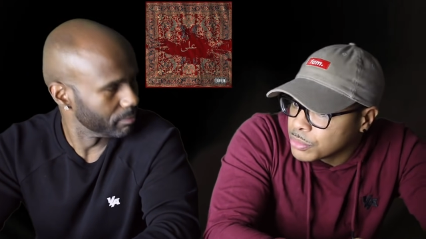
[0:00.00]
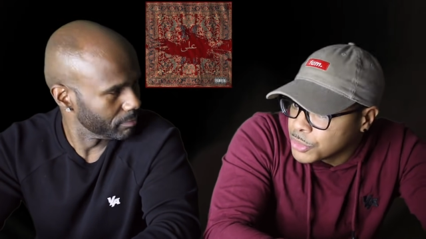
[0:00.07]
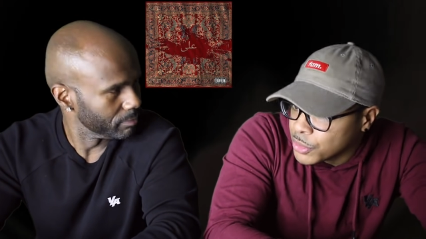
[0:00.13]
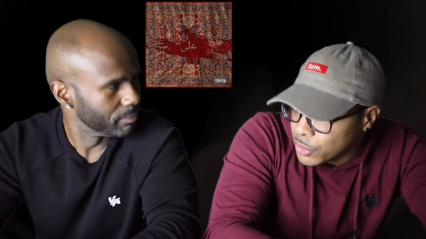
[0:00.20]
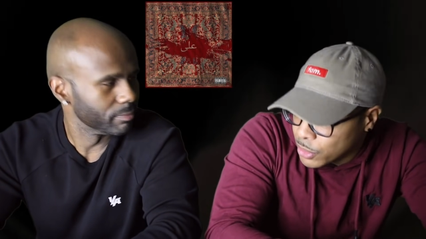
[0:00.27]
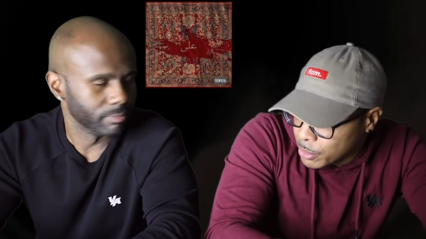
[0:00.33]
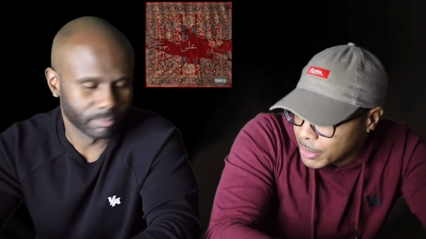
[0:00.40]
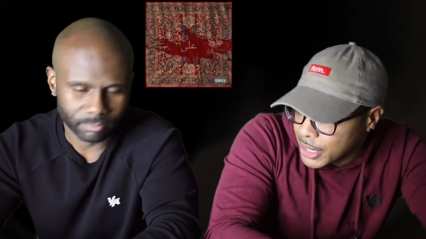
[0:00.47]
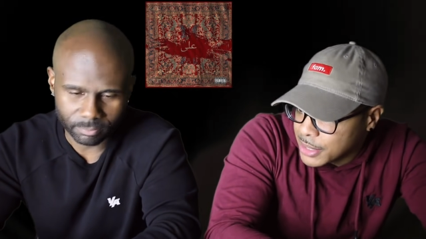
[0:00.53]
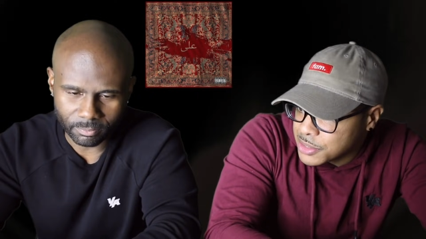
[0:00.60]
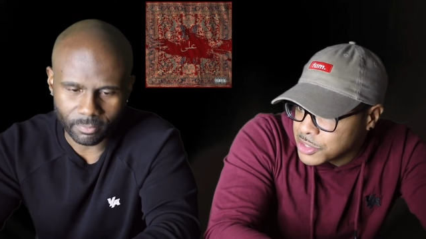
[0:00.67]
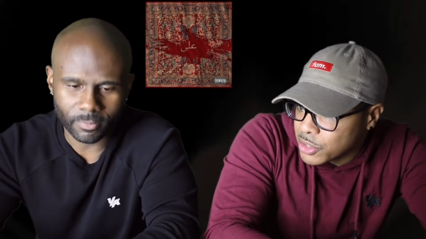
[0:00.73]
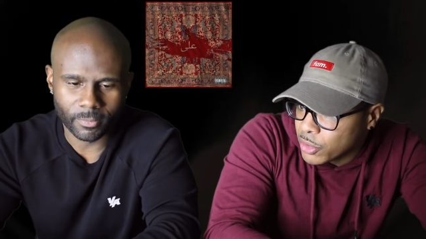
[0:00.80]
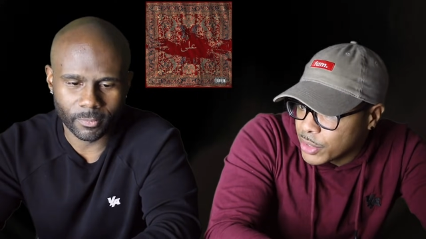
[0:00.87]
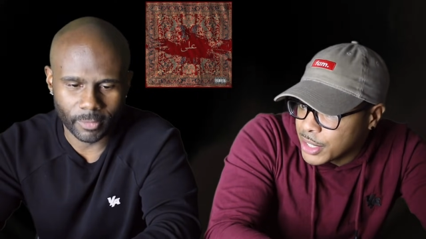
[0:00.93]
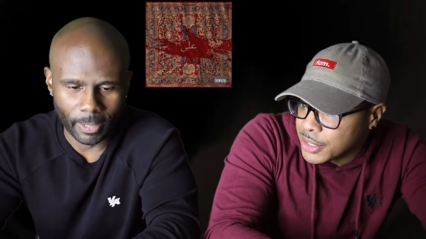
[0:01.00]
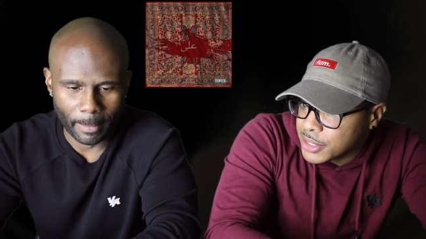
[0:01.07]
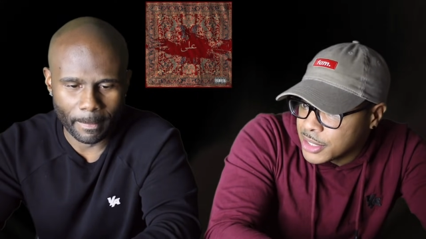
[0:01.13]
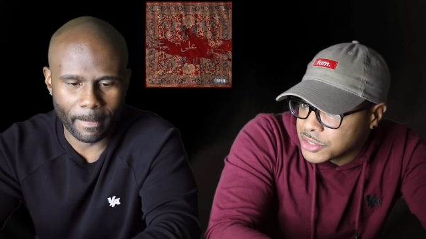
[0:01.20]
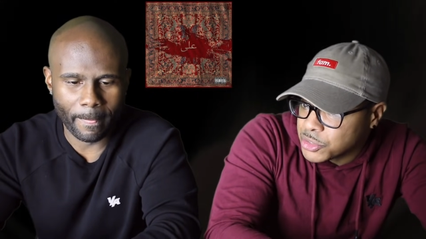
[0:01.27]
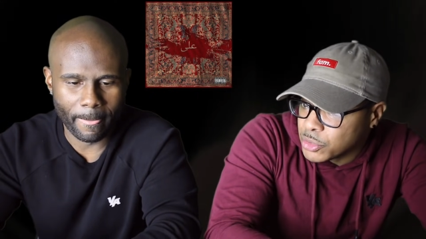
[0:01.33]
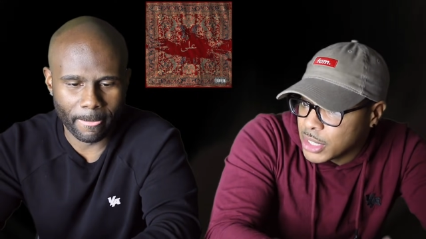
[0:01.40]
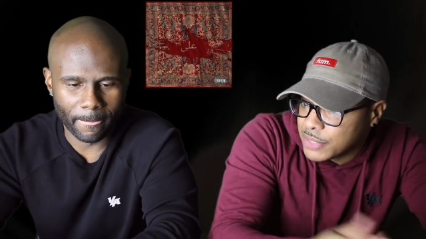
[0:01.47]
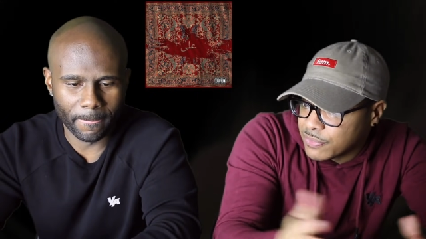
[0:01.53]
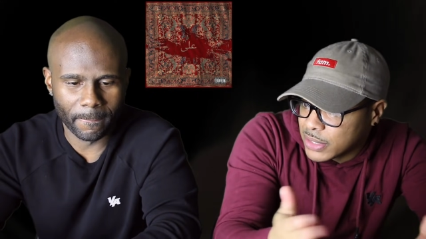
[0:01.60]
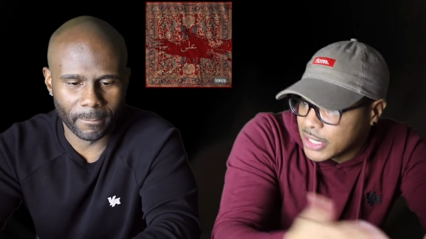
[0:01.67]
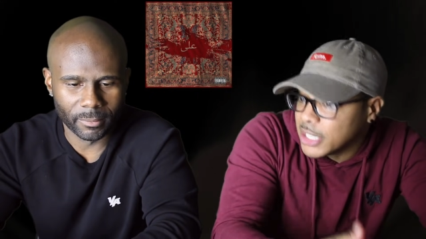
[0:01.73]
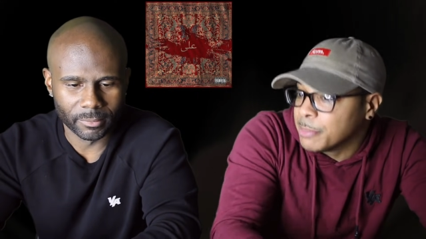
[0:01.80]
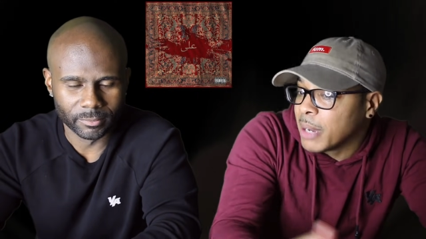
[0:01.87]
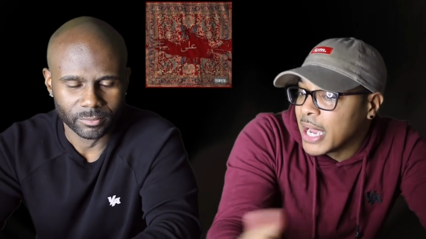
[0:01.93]
Speaker 1: You know what I mean? So yep. it, it's you have to
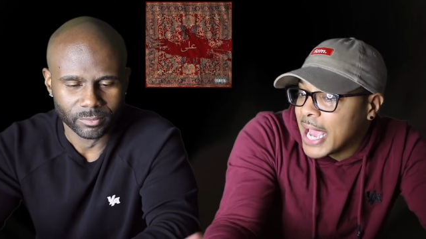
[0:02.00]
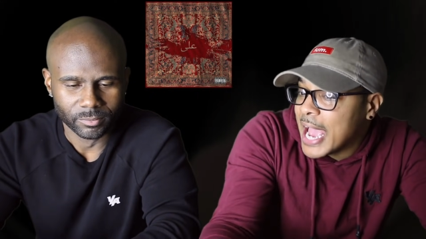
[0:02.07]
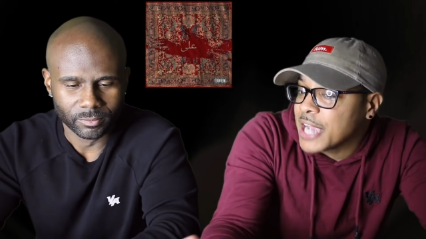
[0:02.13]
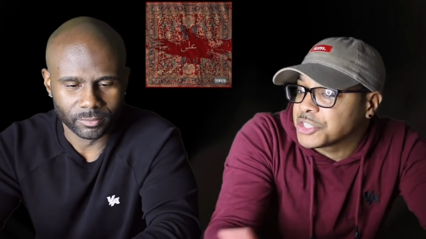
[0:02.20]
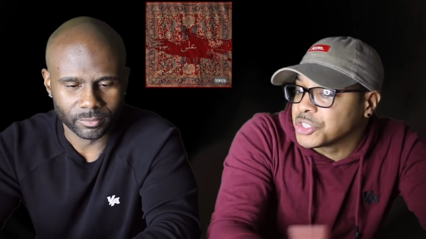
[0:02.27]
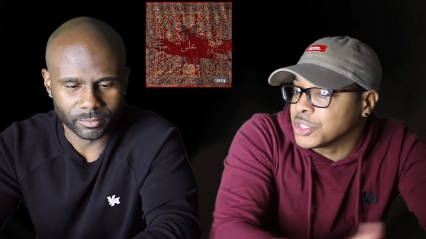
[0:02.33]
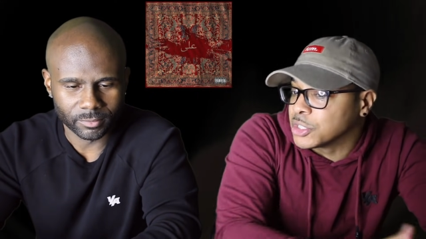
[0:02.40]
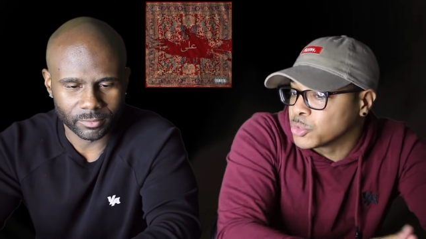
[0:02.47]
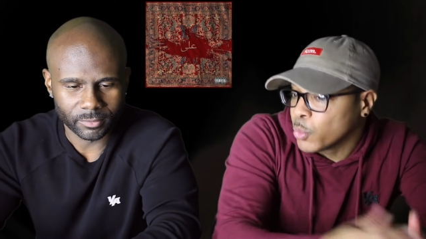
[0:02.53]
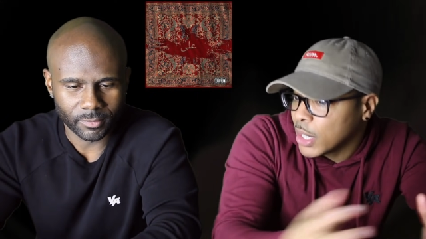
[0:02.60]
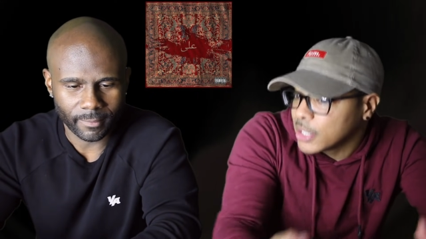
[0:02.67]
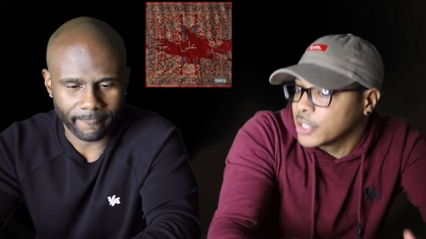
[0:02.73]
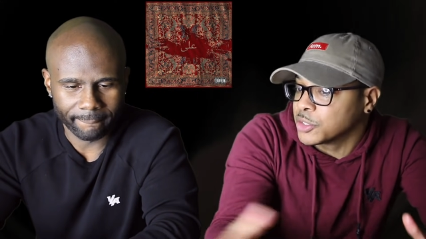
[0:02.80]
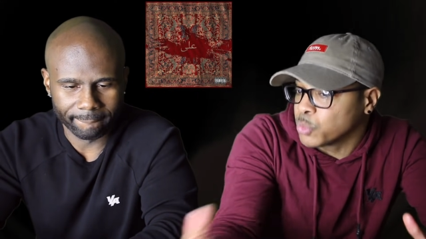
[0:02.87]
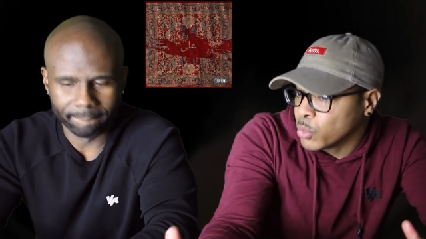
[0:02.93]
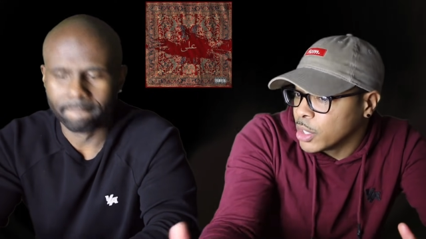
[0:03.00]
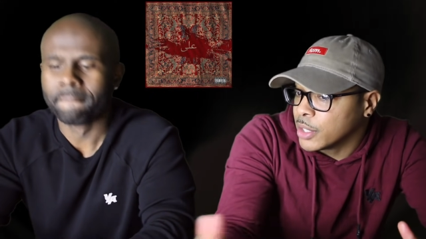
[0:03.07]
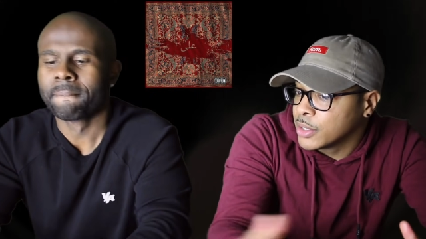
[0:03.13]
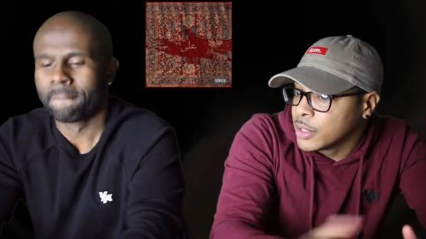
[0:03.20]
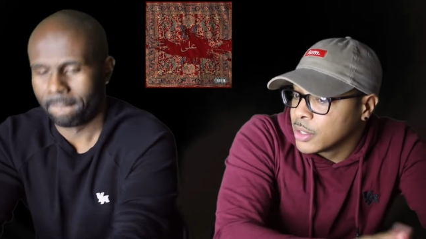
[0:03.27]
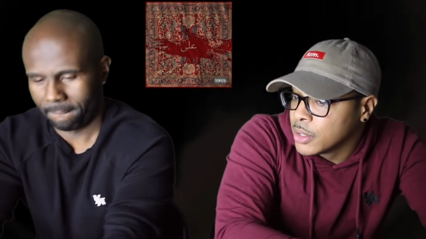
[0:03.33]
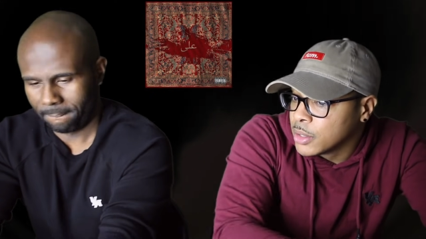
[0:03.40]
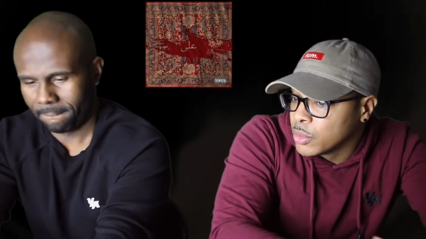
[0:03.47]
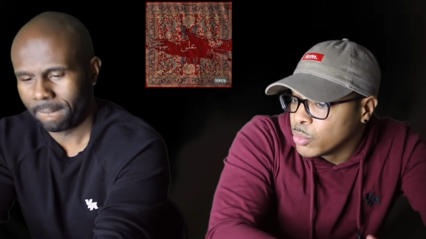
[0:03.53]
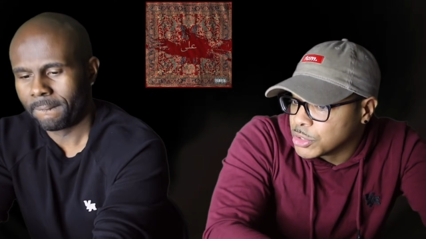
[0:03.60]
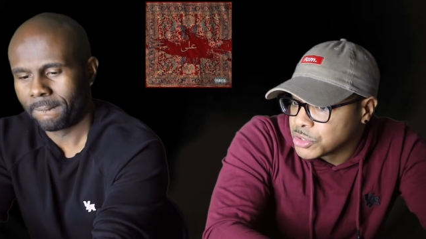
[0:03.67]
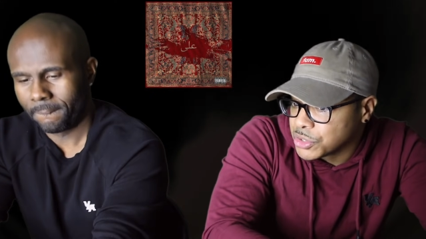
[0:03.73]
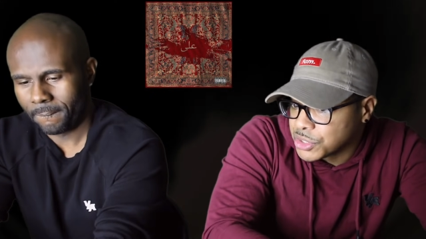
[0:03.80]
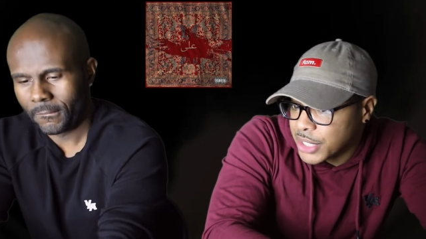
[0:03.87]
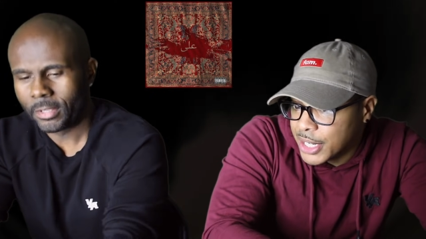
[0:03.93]
lead by action as well as what
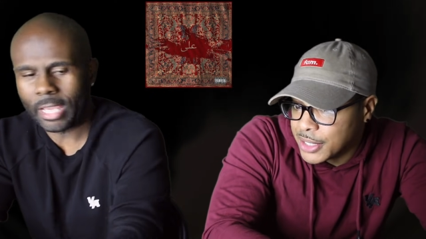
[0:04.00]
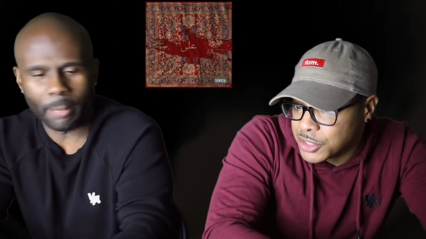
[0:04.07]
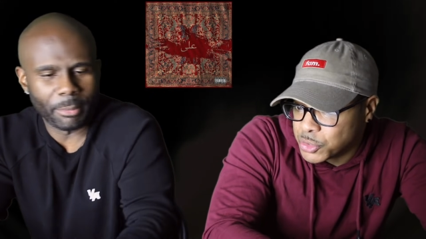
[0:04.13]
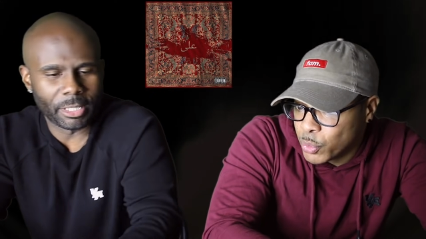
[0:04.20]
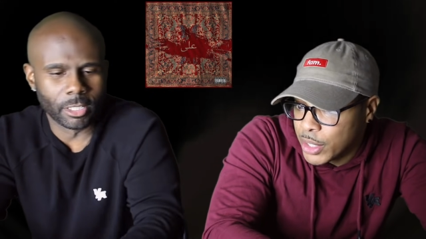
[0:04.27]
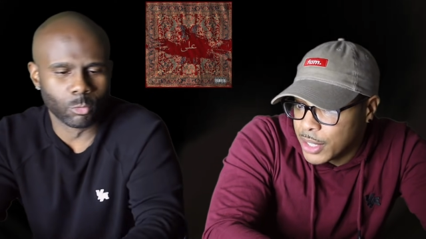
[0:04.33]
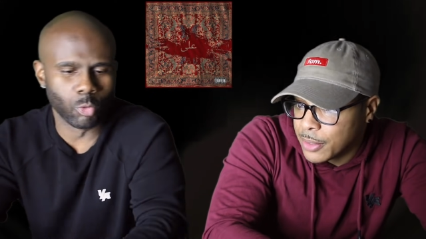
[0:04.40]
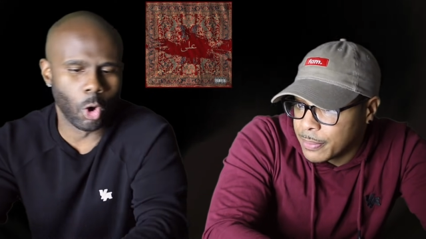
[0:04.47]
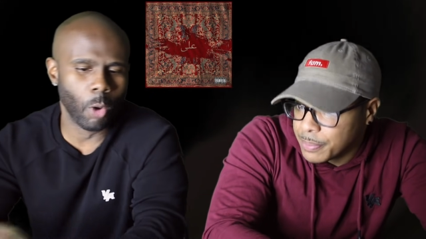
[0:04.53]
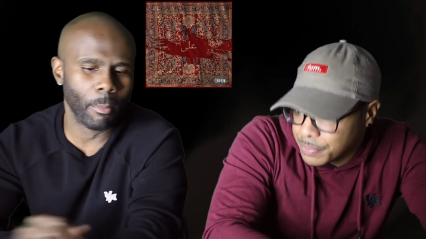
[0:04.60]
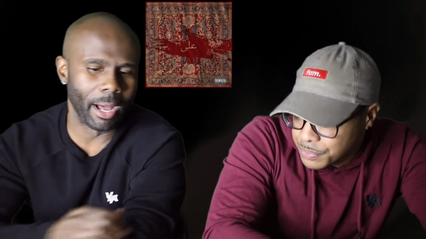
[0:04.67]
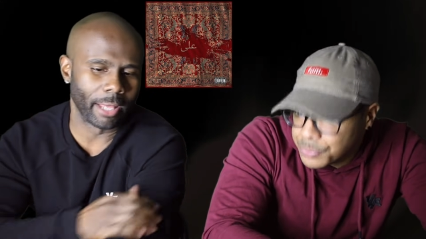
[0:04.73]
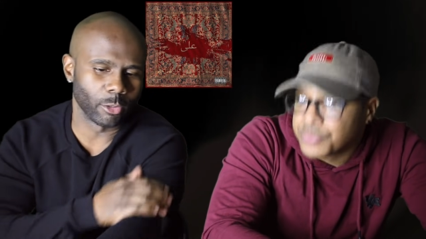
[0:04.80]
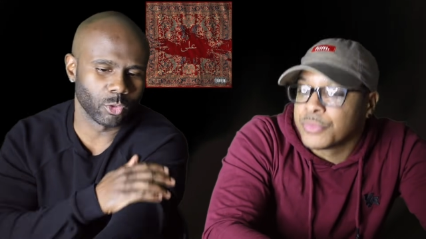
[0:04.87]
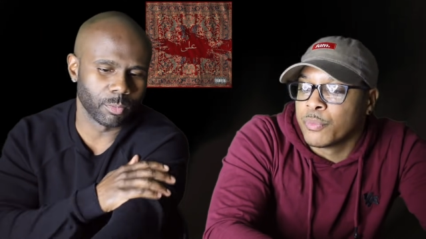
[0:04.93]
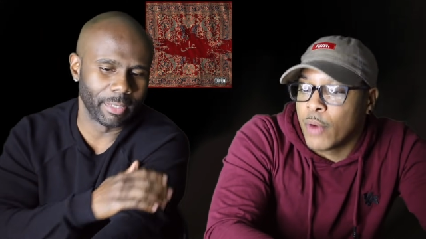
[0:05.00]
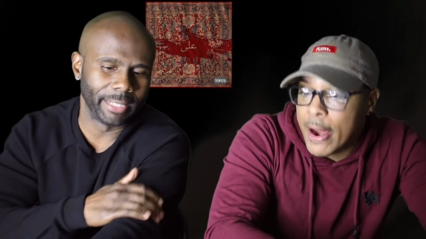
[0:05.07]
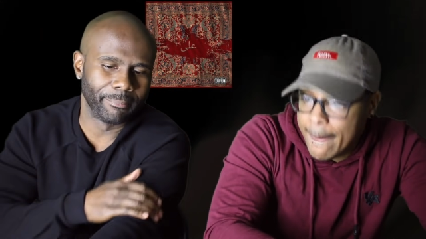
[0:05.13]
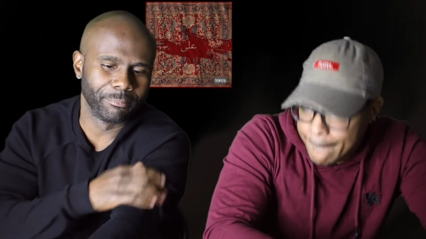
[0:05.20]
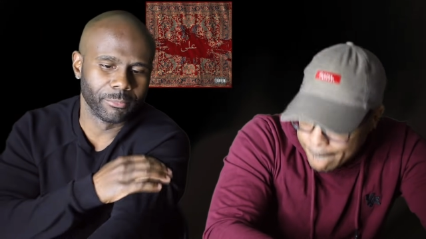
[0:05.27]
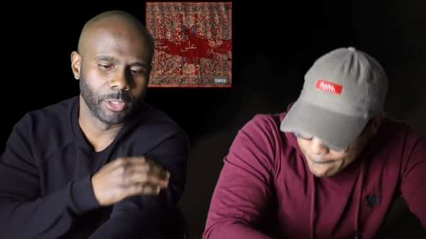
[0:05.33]
what you're saying. You gotta be good role models, right?